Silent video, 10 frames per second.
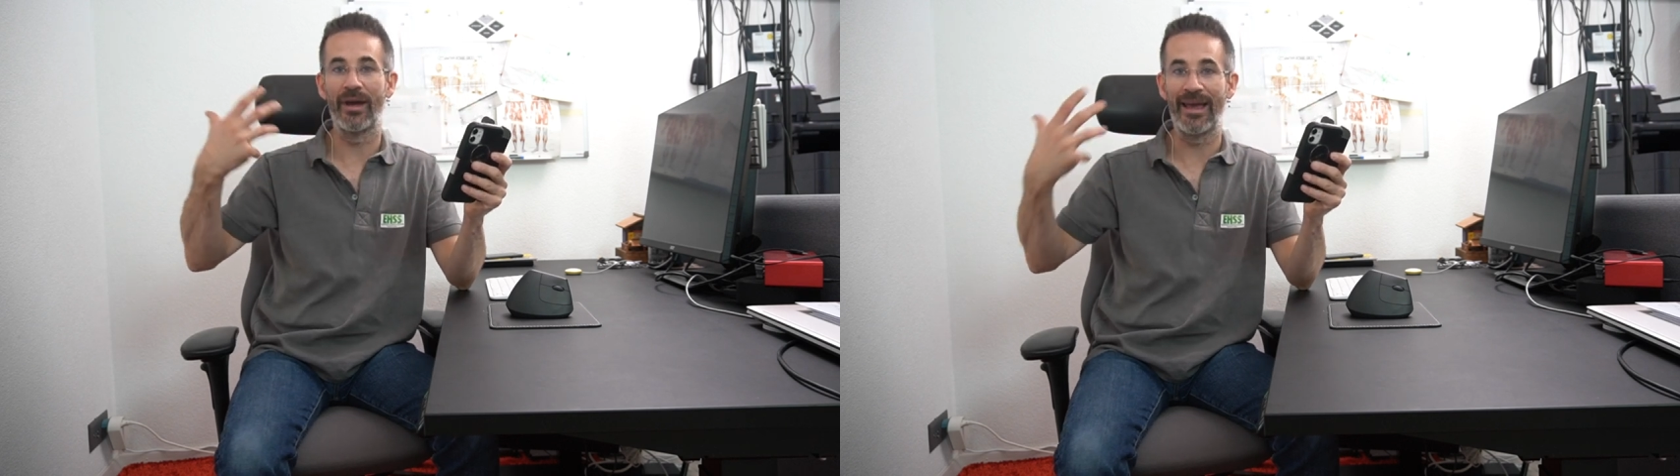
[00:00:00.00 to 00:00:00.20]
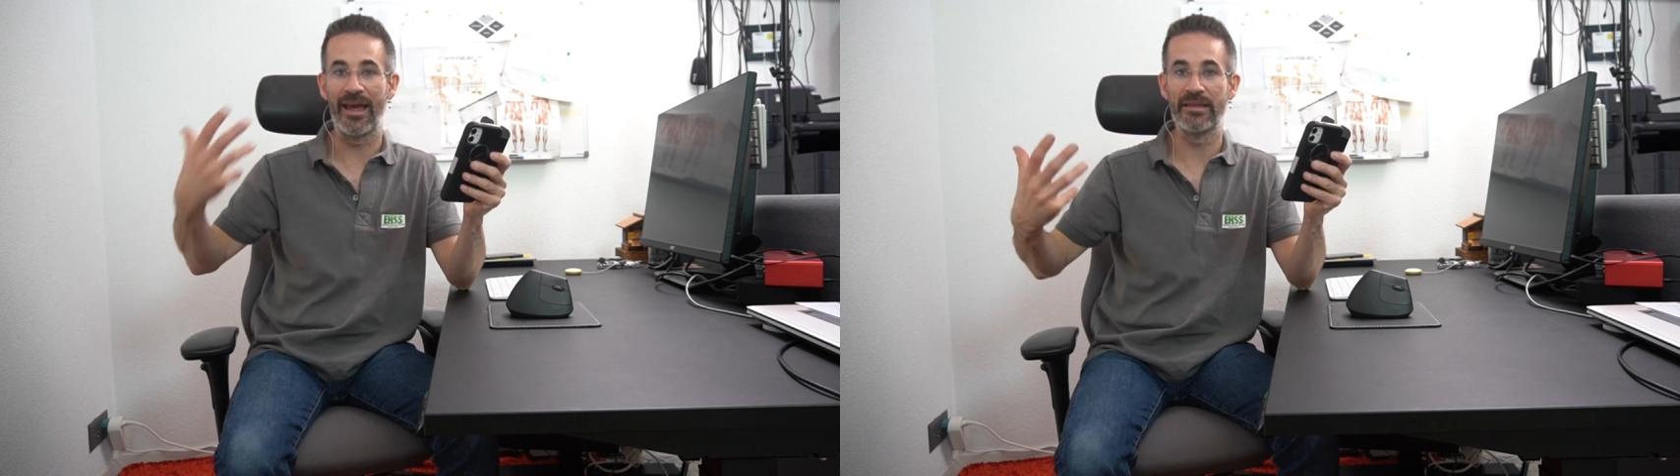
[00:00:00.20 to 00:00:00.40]

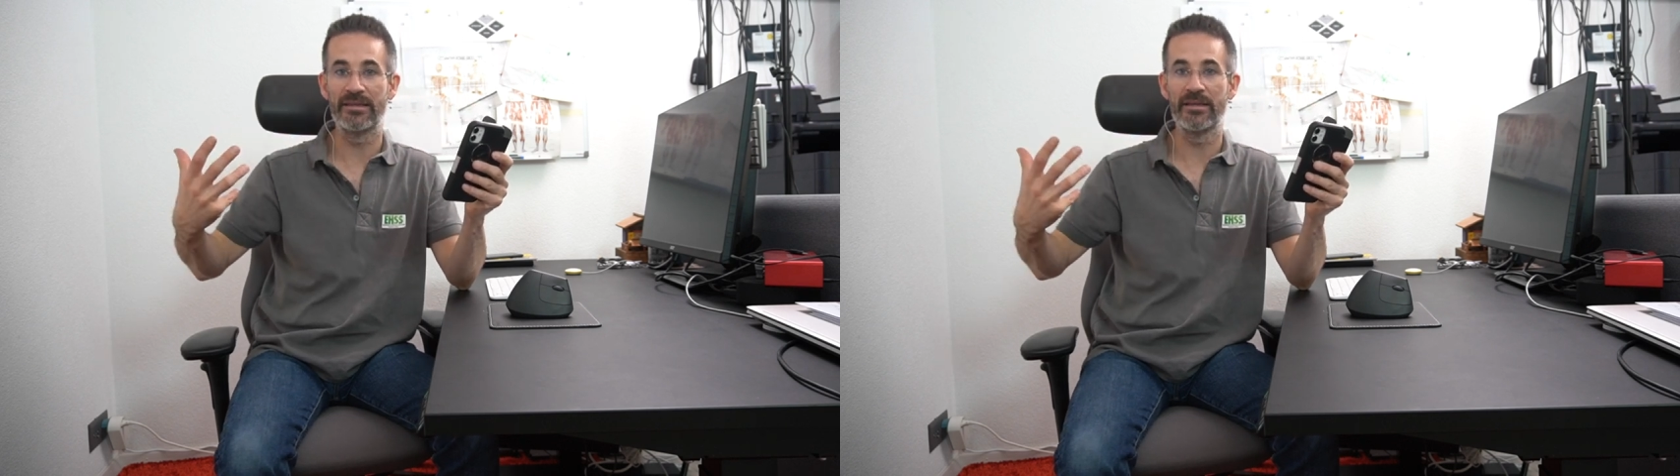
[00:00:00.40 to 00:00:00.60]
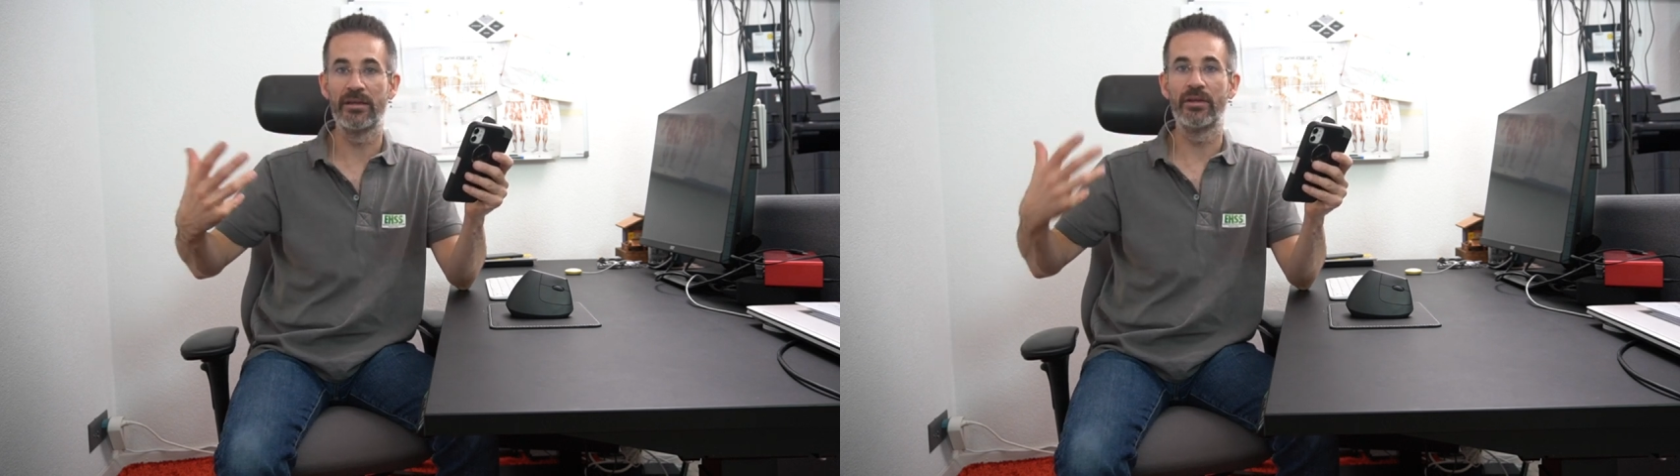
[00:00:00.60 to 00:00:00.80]

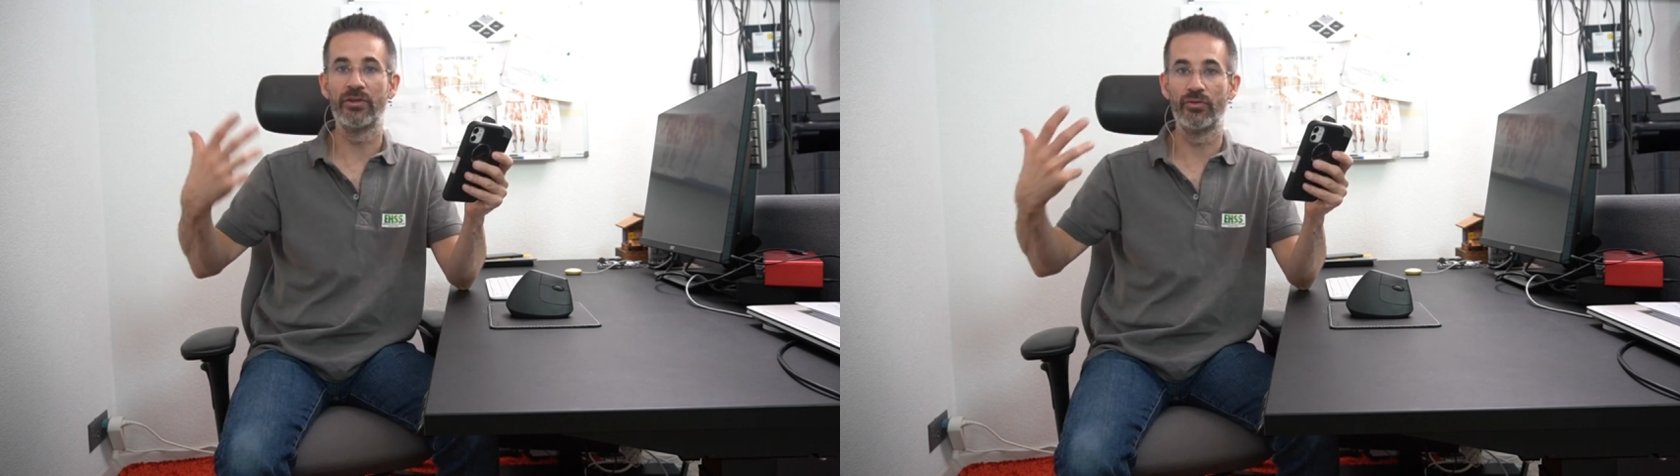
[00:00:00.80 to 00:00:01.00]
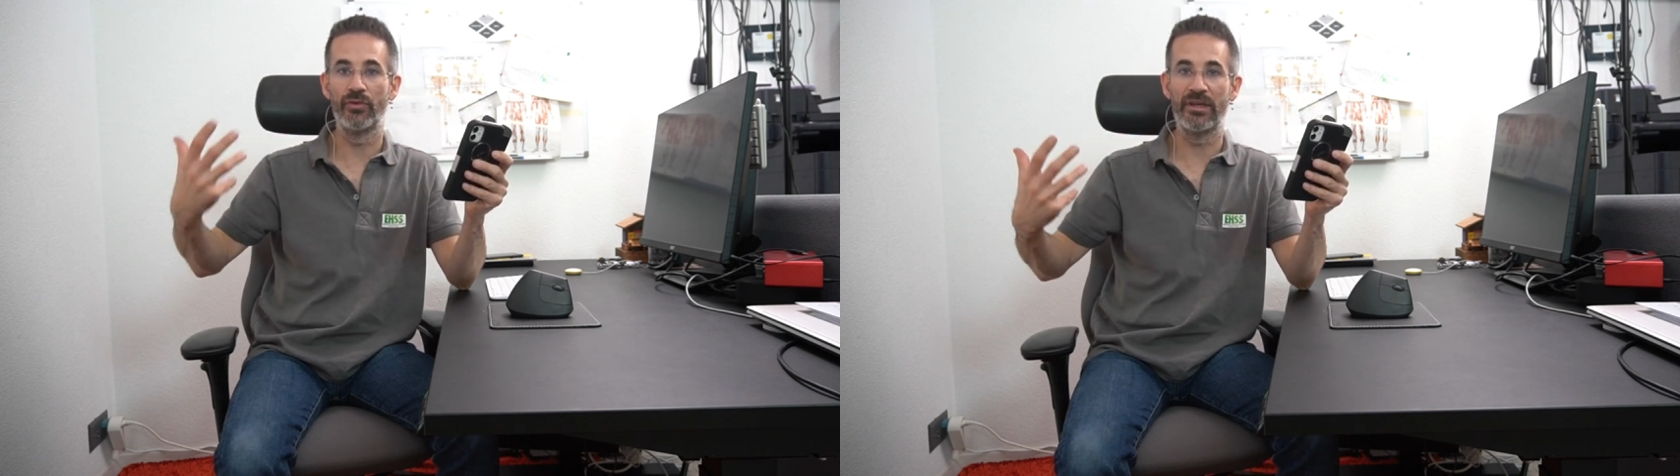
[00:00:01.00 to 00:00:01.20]
hands
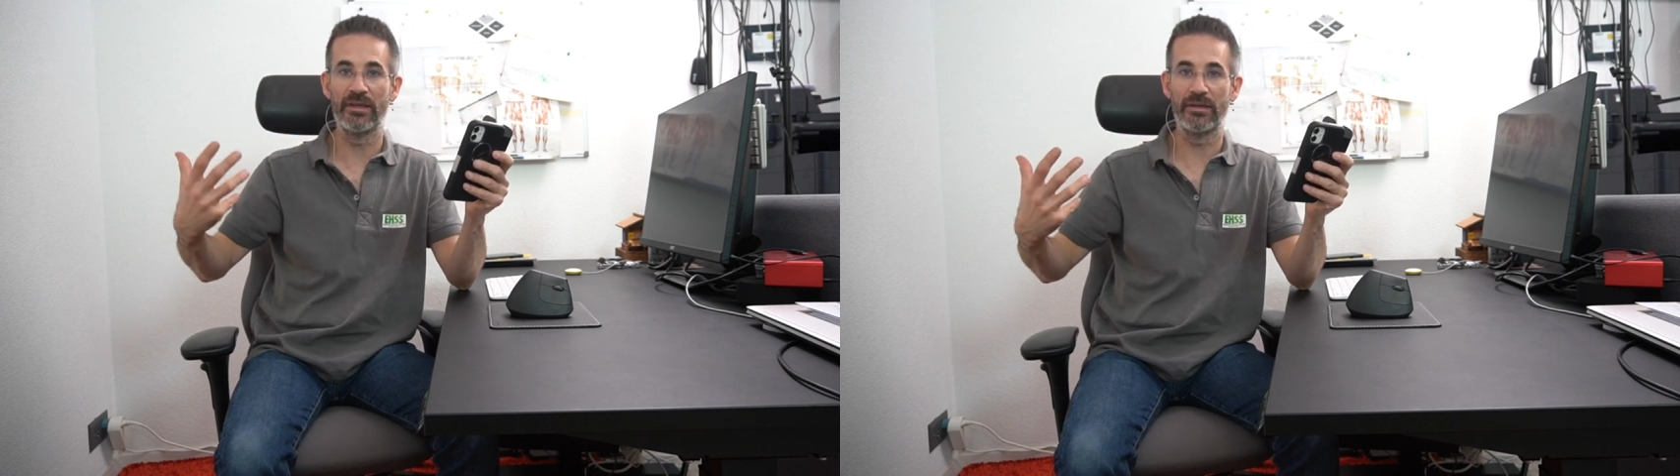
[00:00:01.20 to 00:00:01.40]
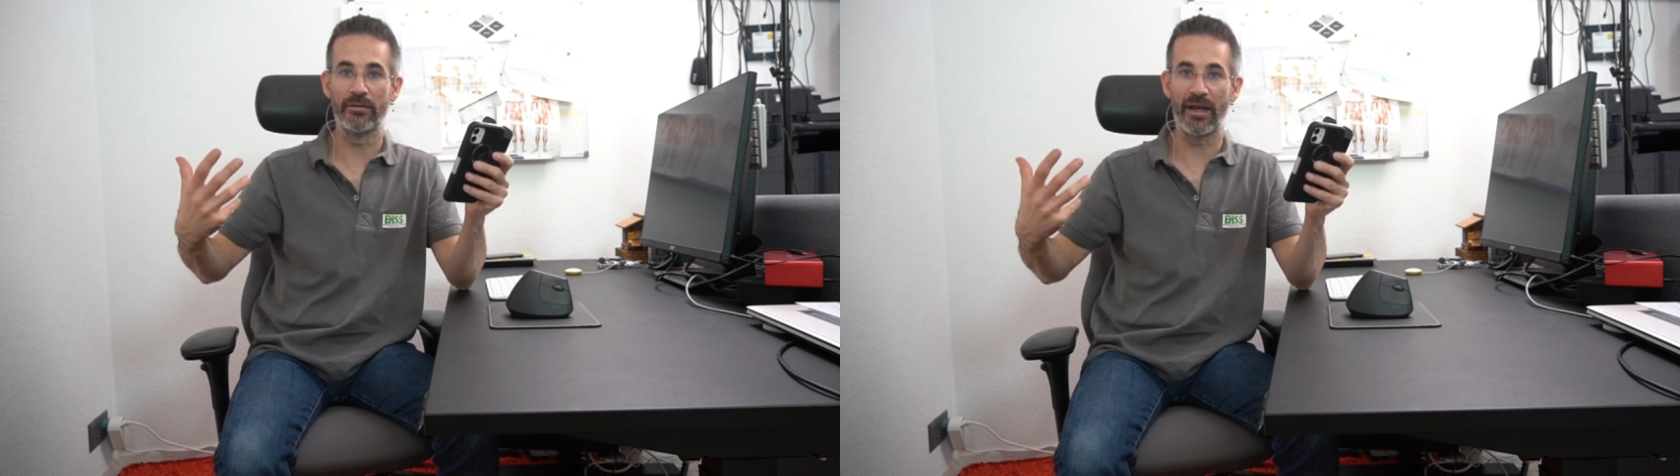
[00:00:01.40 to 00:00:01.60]
to
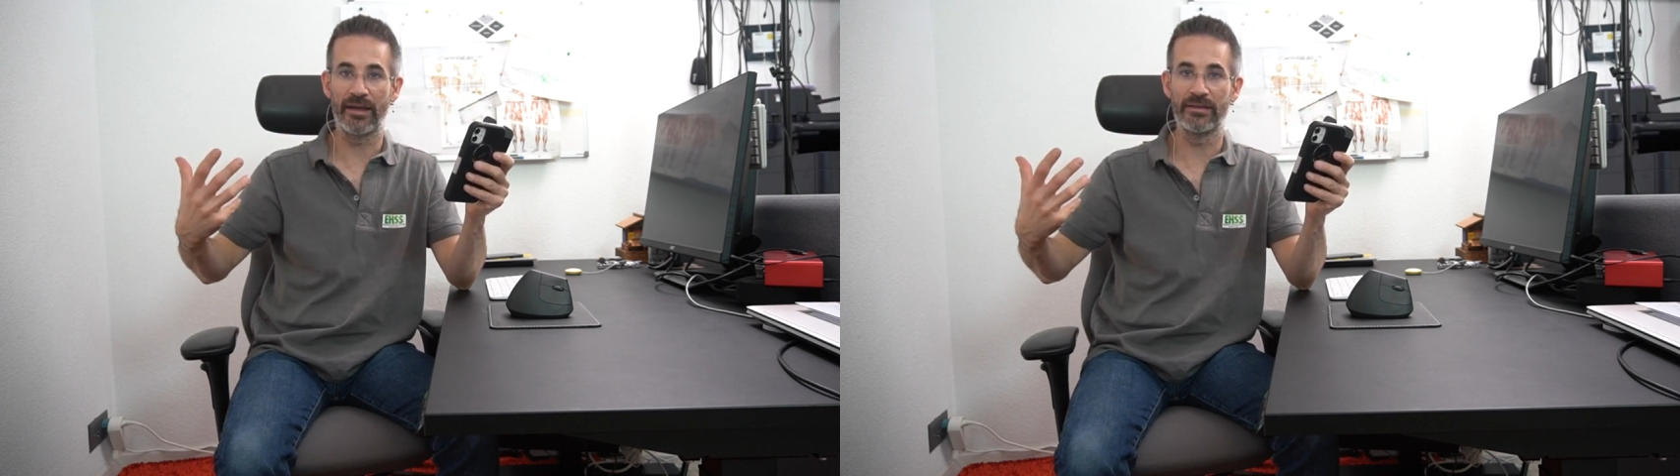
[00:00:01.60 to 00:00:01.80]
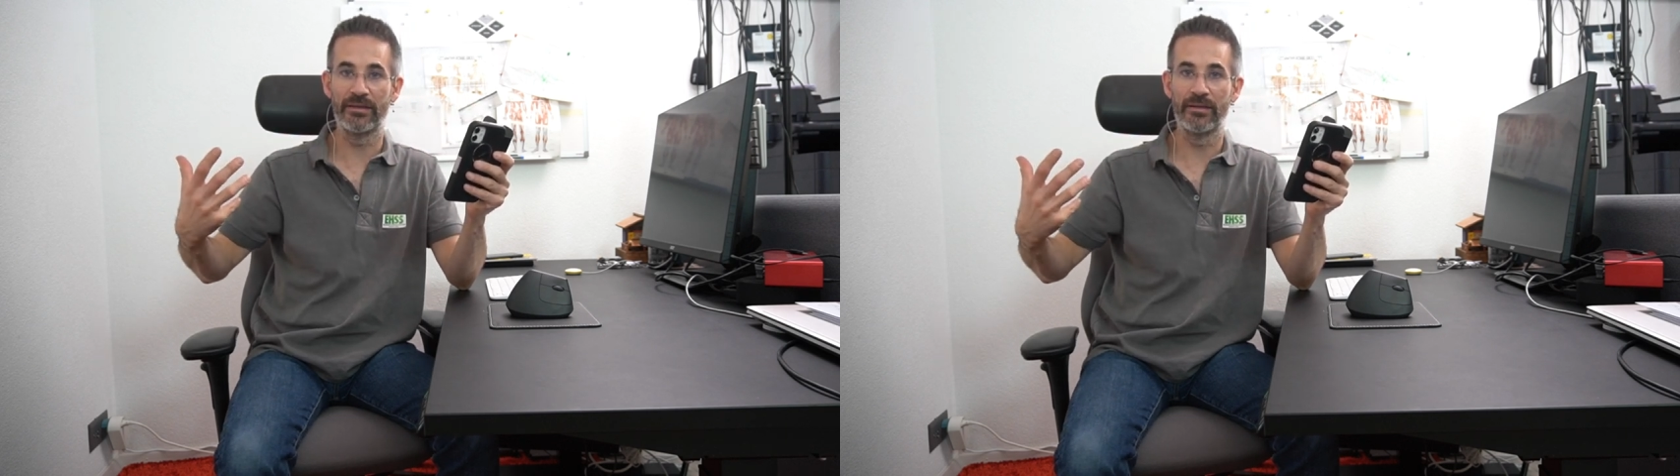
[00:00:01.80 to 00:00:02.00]

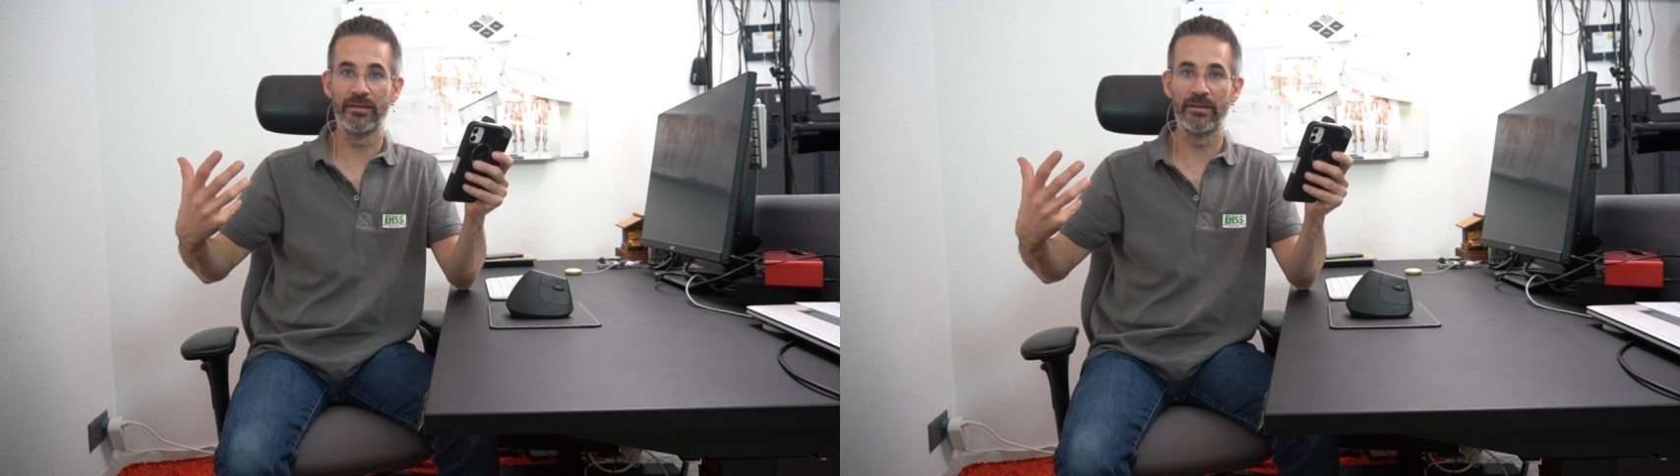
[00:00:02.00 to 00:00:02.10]
interact.